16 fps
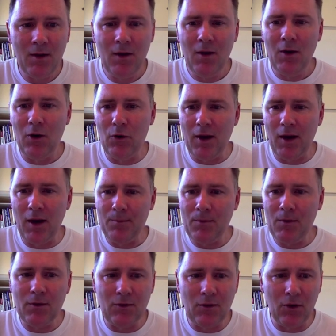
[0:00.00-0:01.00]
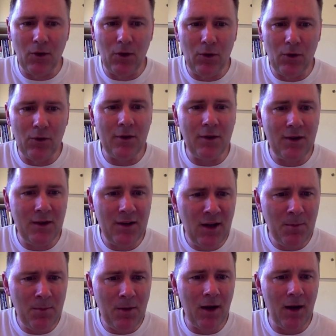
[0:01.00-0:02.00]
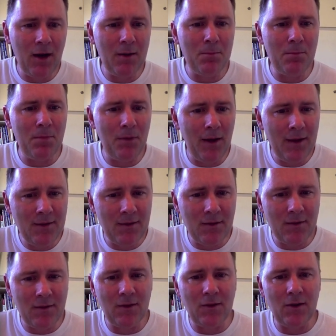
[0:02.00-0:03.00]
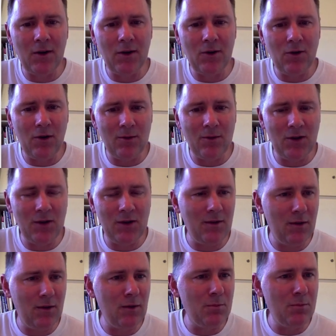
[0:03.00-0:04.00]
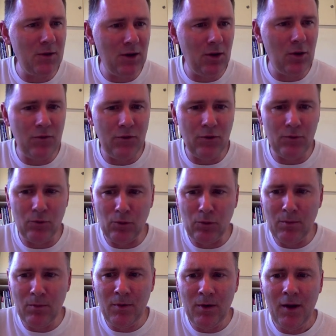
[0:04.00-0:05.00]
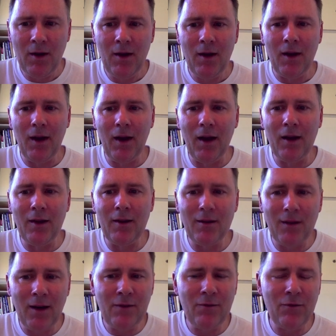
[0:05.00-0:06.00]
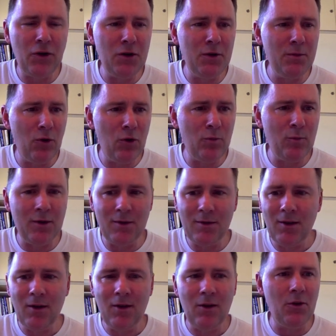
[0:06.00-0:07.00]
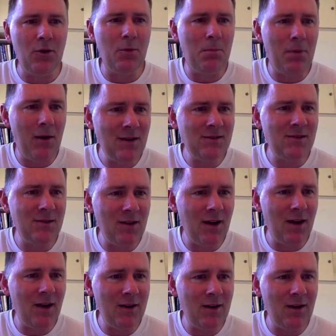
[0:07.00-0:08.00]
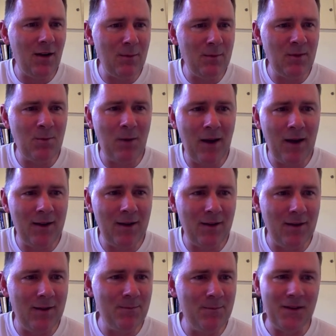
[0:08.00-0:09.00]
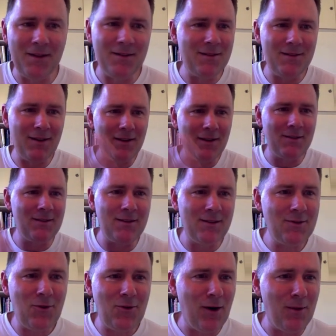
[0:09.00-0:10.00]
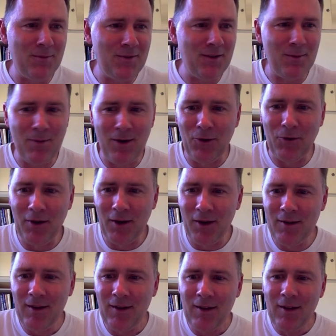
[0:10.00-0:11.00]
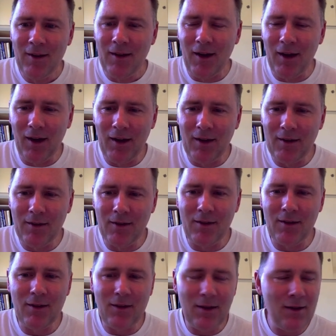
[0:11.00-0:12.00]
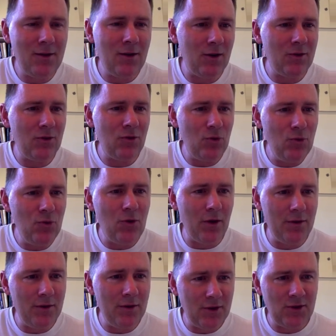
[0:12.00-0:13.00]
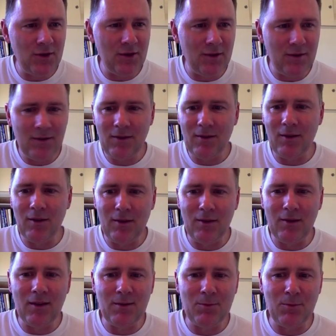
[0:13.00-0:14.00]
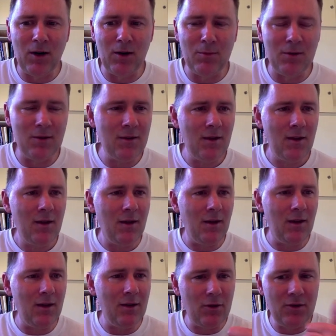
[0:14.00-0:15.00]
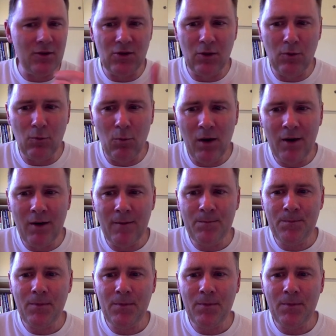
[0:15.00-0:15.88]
Okay, so the cleanup guy places the target object in the middle of the room, and that very moment the puzzle guy comes back in. It's like a sitcom somehow, yeah? And then there are two conditions in the experiment. In condition one,